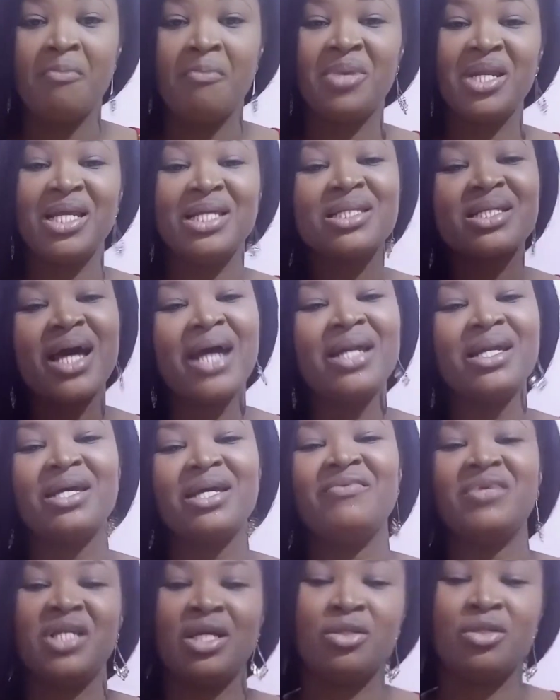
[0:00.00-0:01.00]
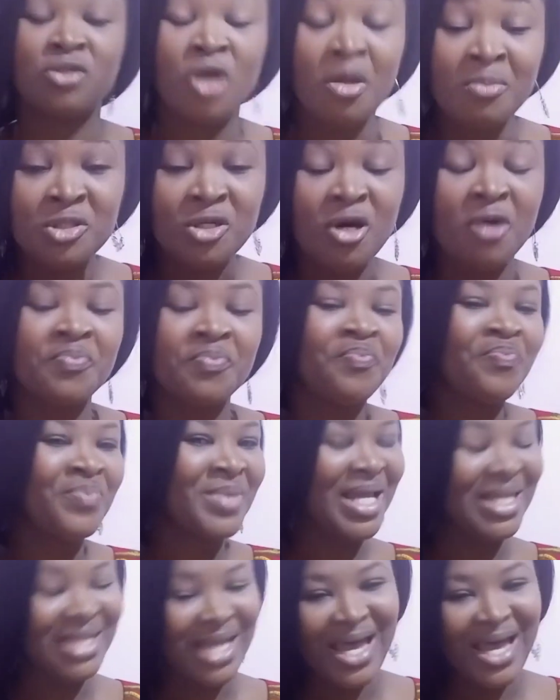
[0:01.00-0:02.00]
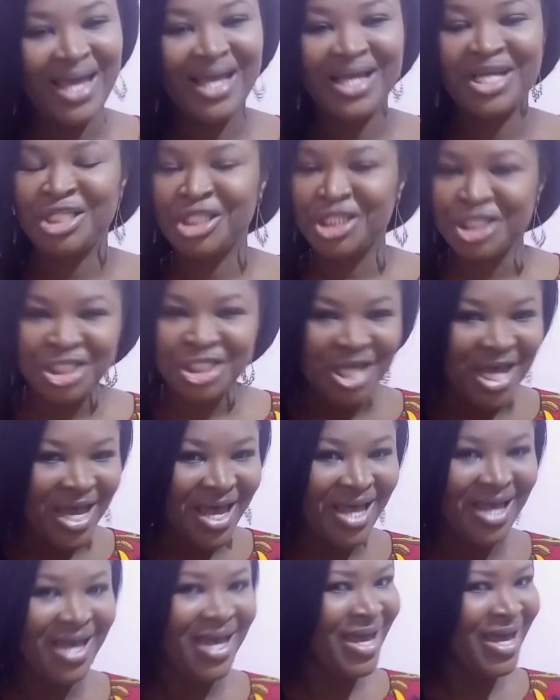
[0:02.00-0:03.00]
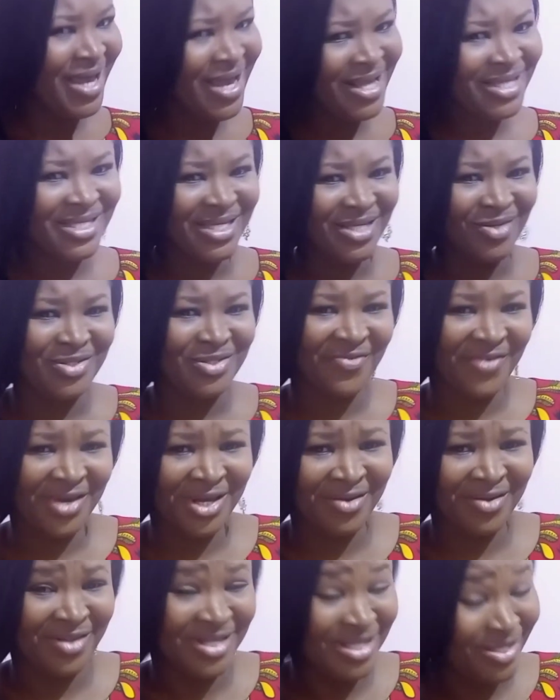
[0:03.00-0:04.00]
please kindly give it a thumbs up, like, share, hit the